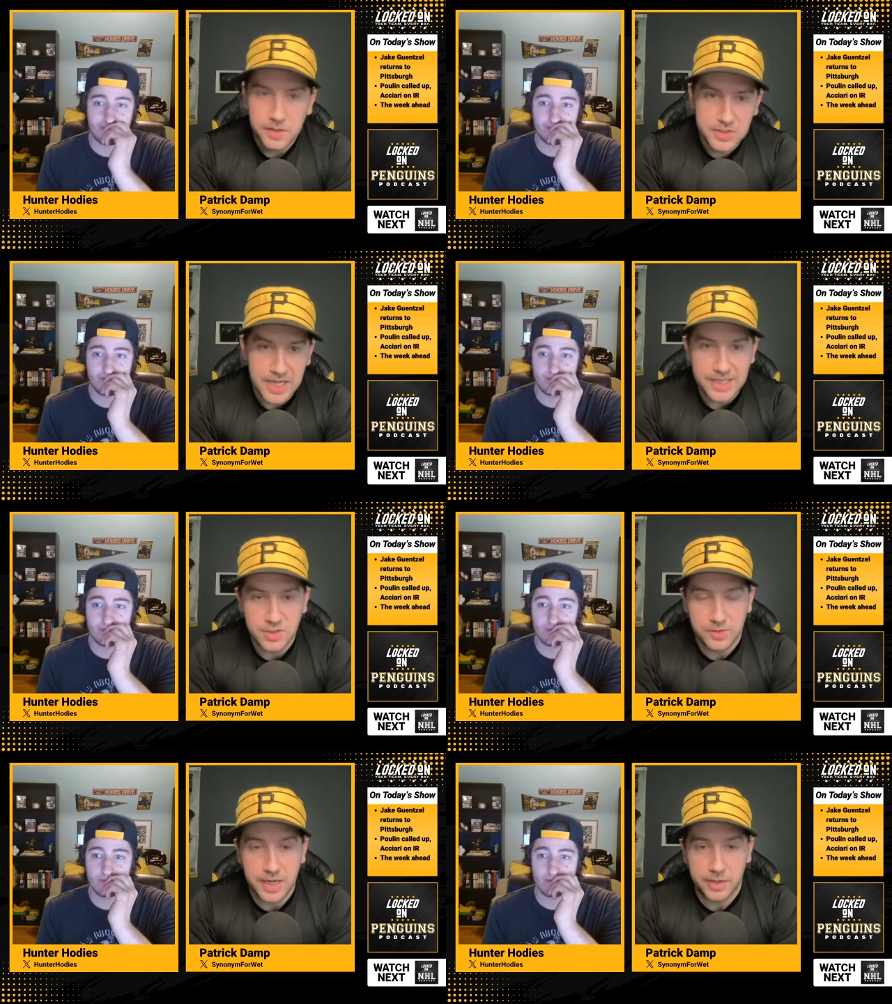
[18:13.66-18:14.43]

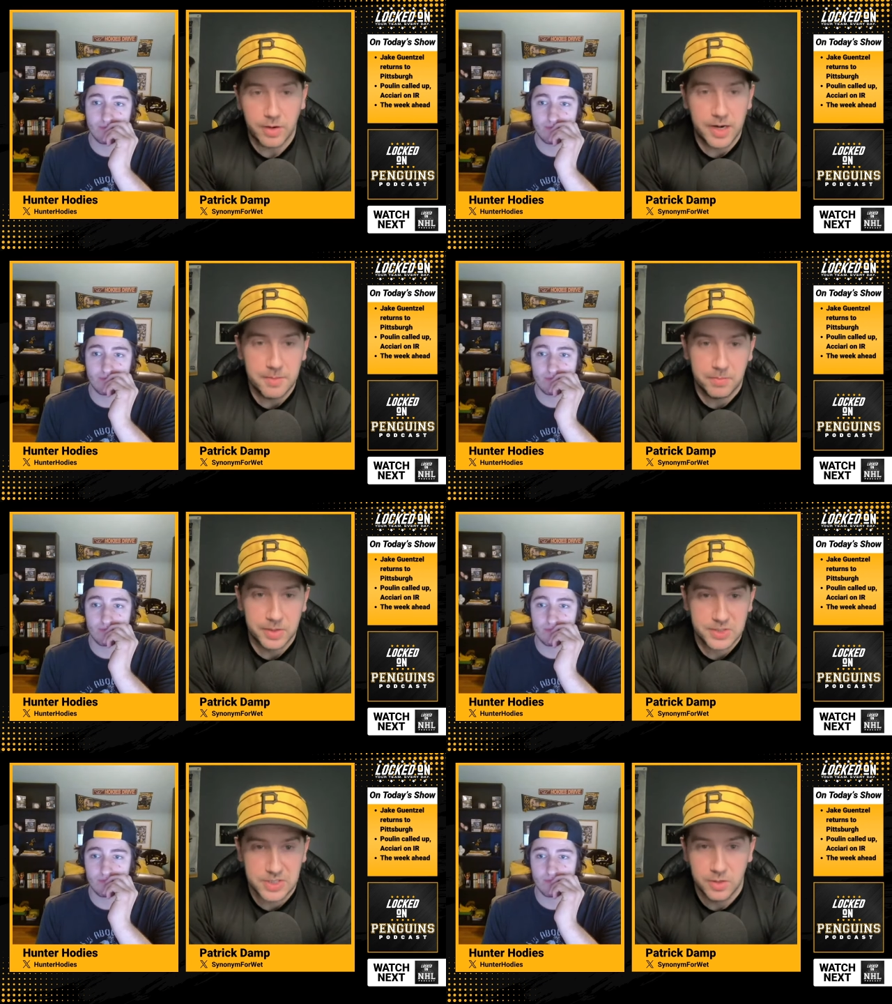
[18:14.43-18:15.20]
Speaker 1: Stats aren't that great,
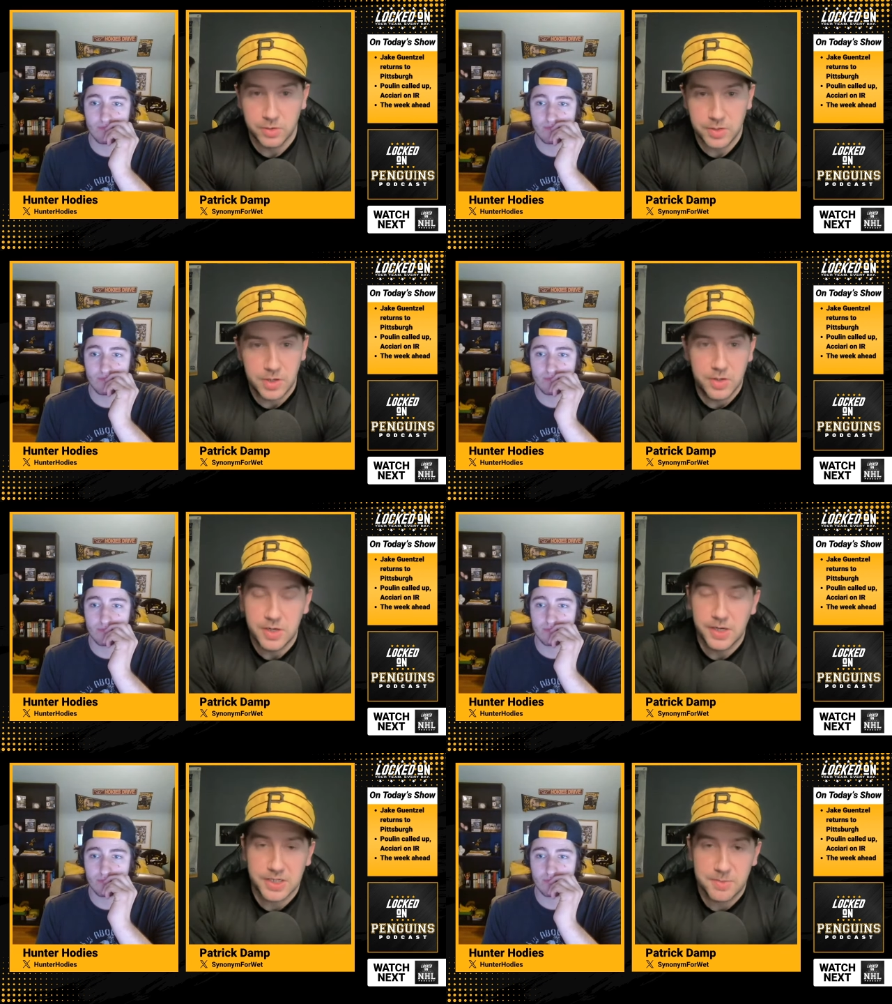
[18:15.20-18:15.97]
but still, you know, you
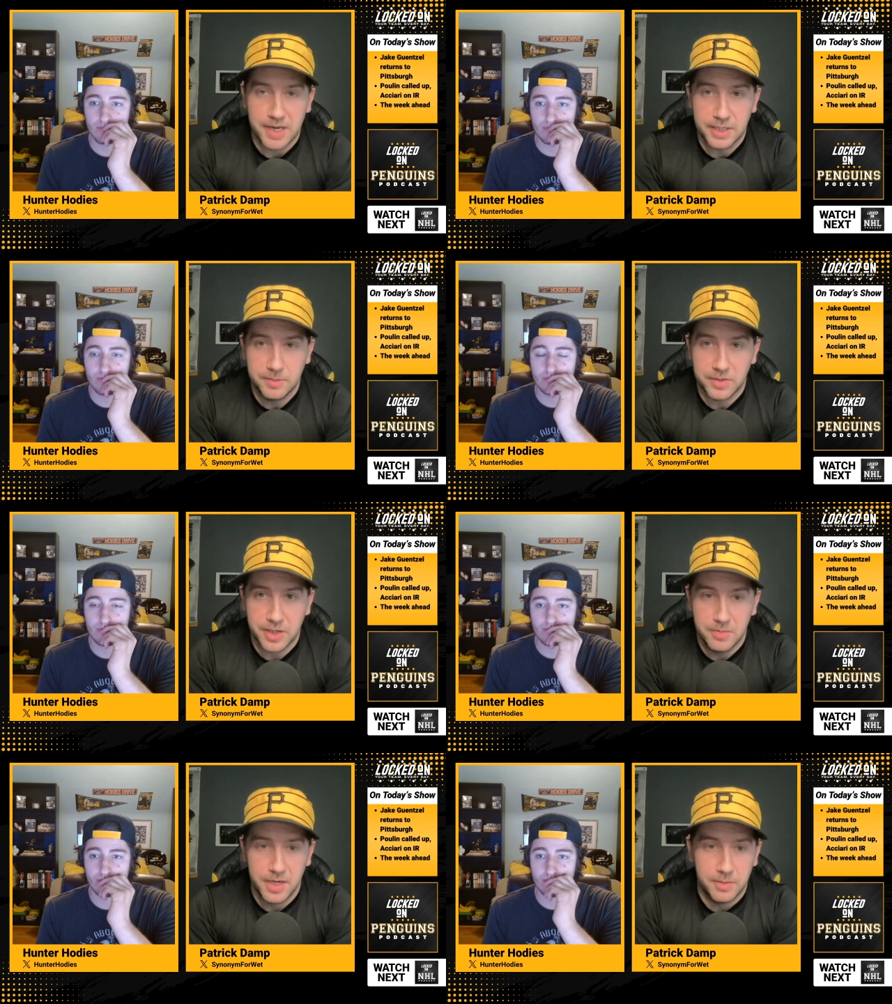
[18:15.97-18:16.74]
didn't expect him to
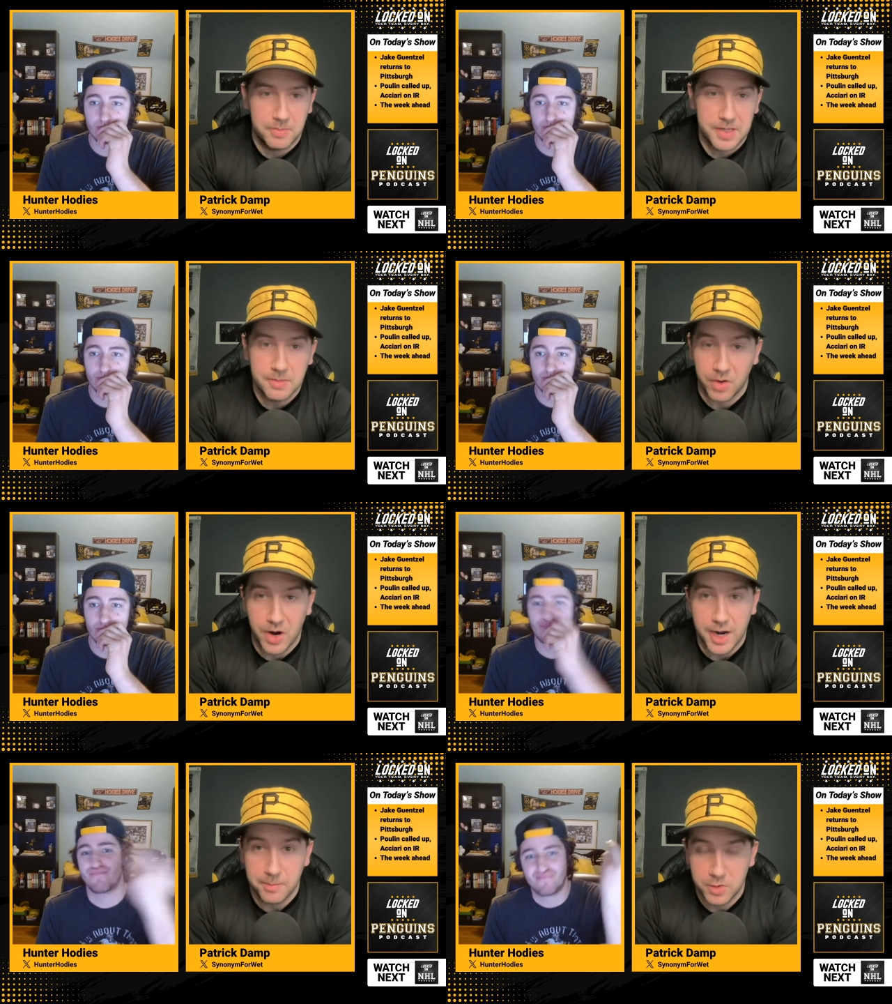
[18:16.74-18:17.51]
come in and be
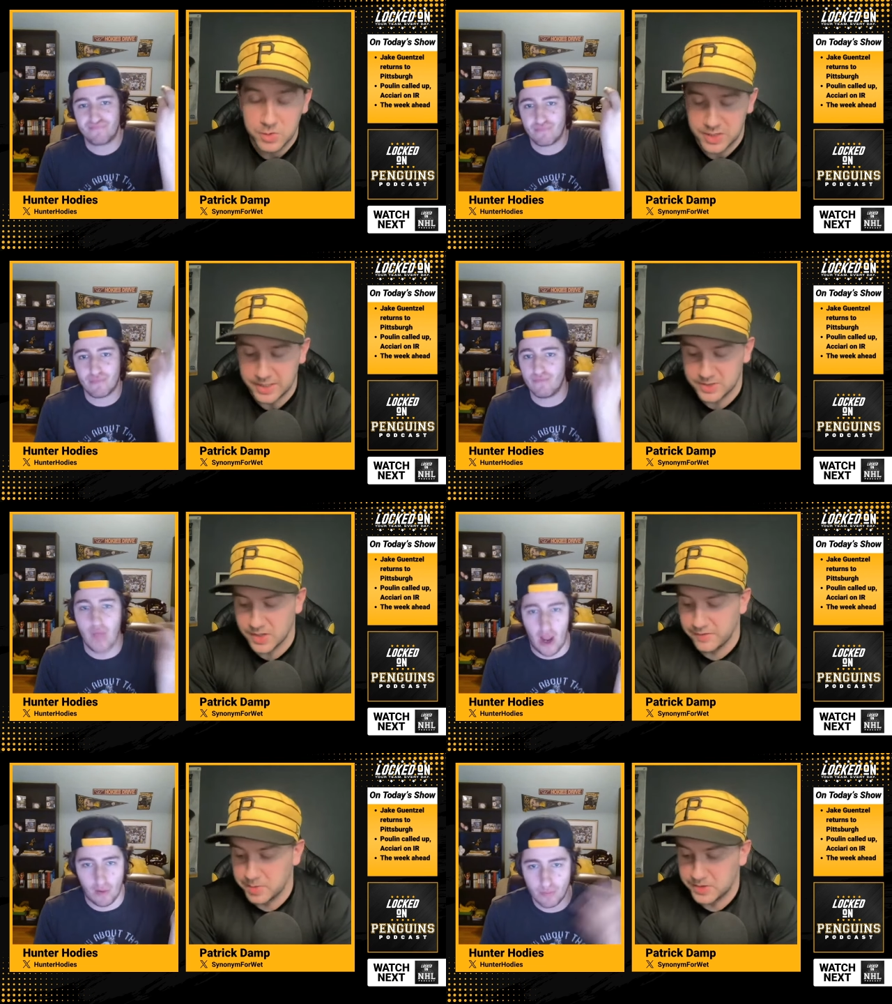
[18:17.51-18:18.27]
prime Kuznetsov.
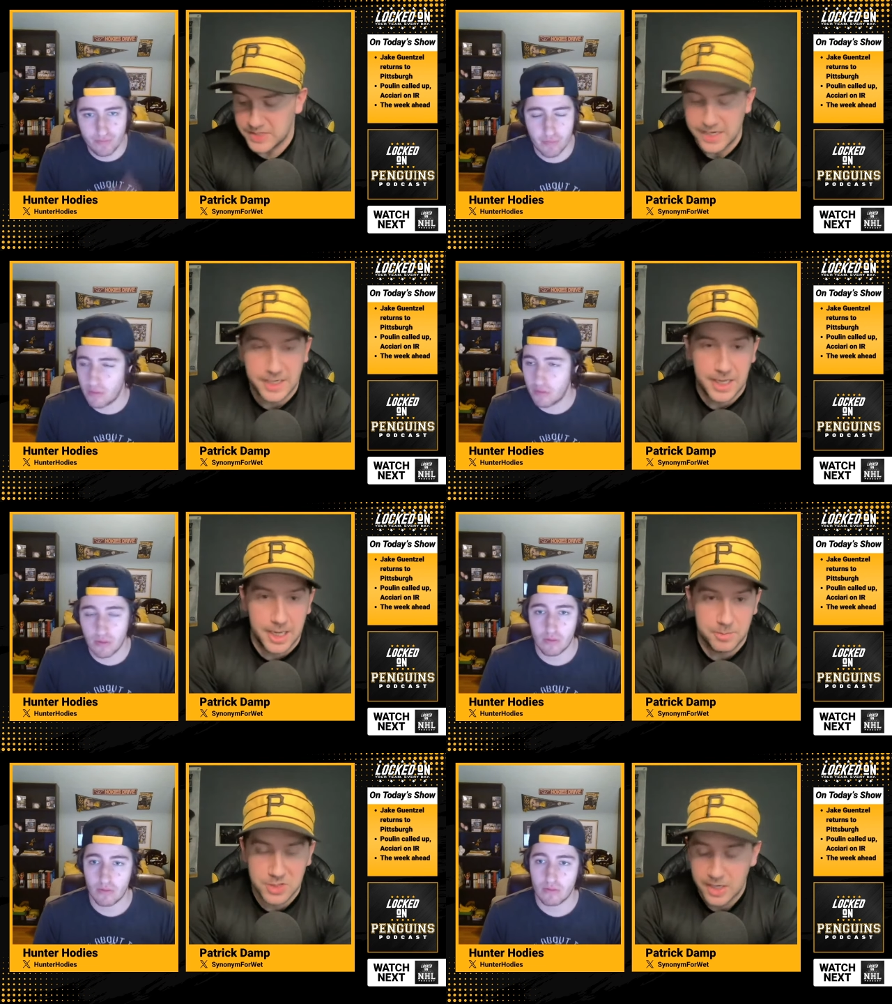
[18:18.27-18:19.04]
No. But 10
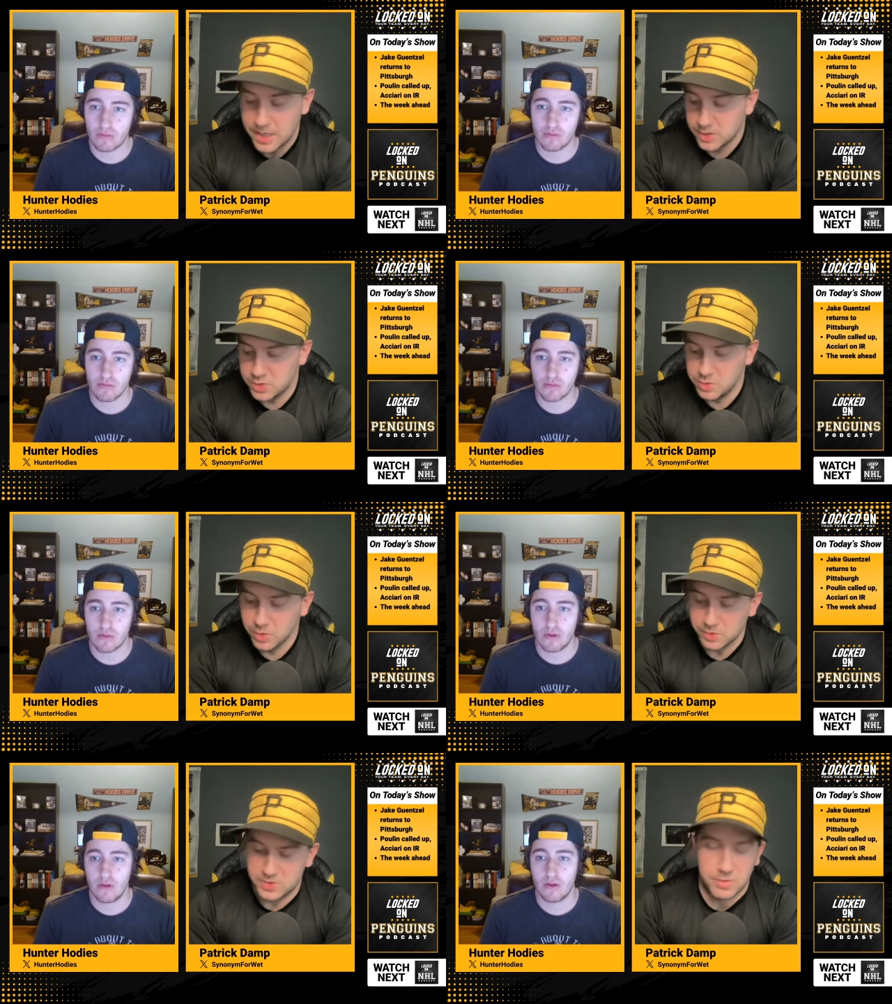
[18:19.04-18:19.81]
games, two
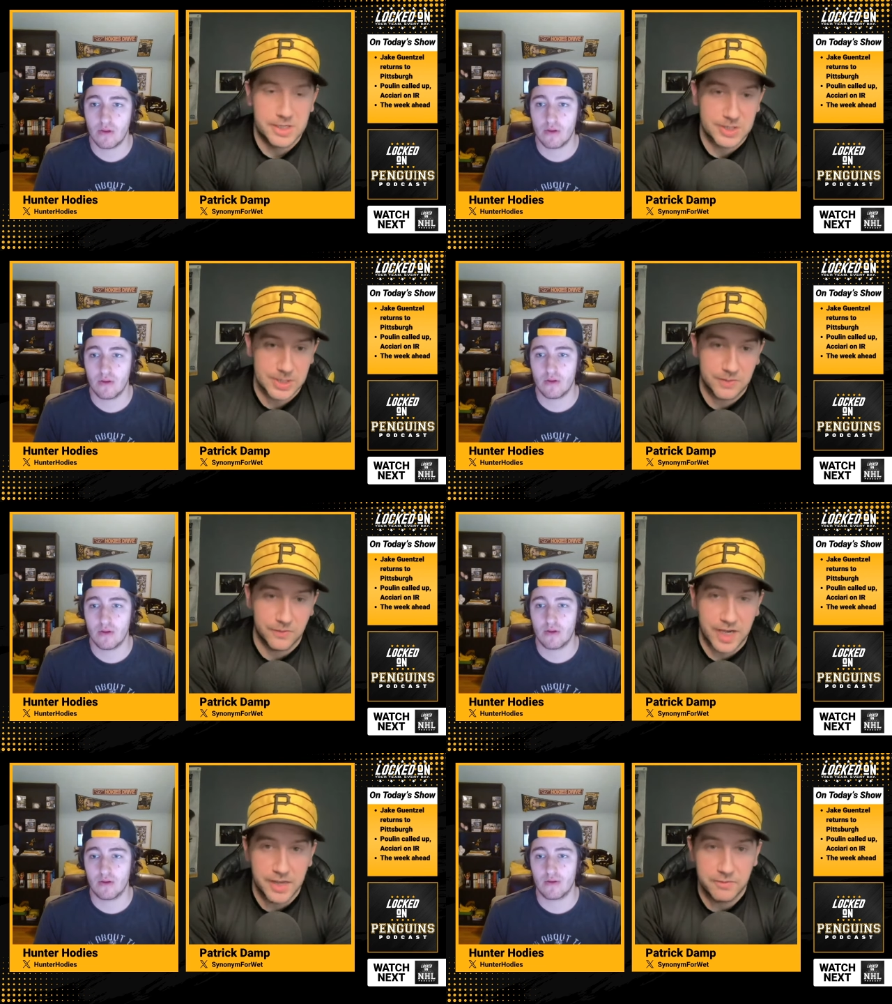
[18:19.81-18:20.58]
goals, three assists,
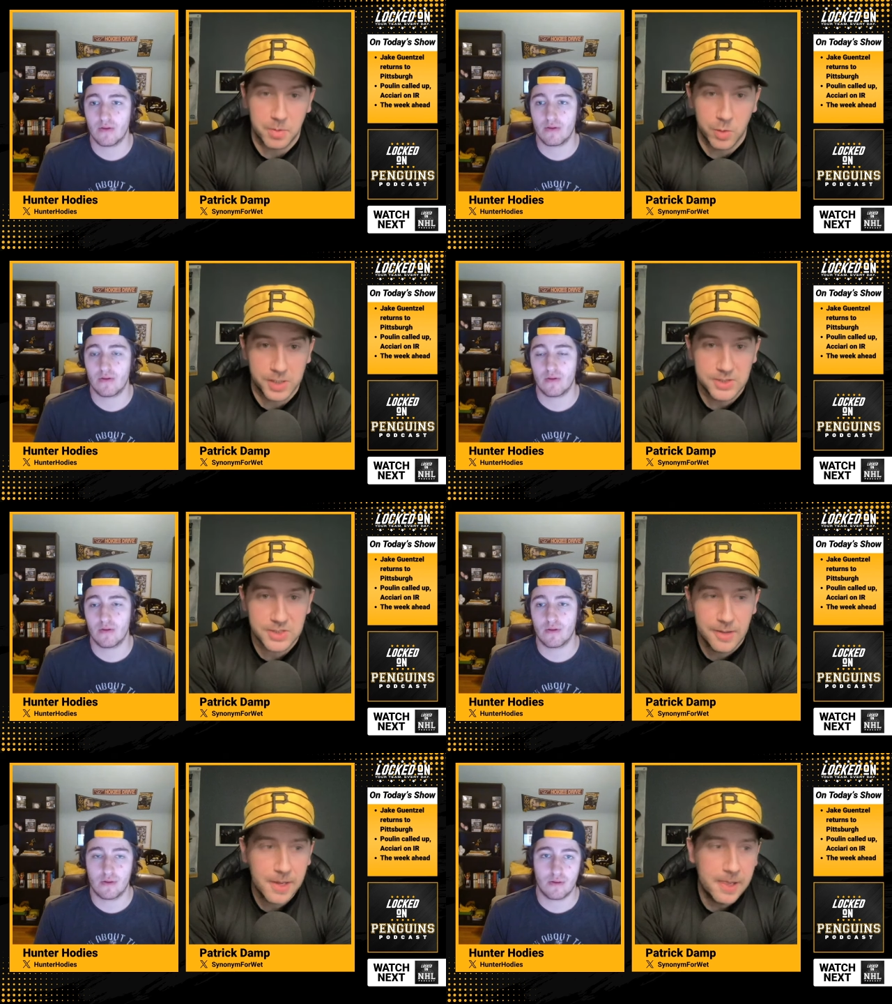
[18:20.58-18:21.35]
five points.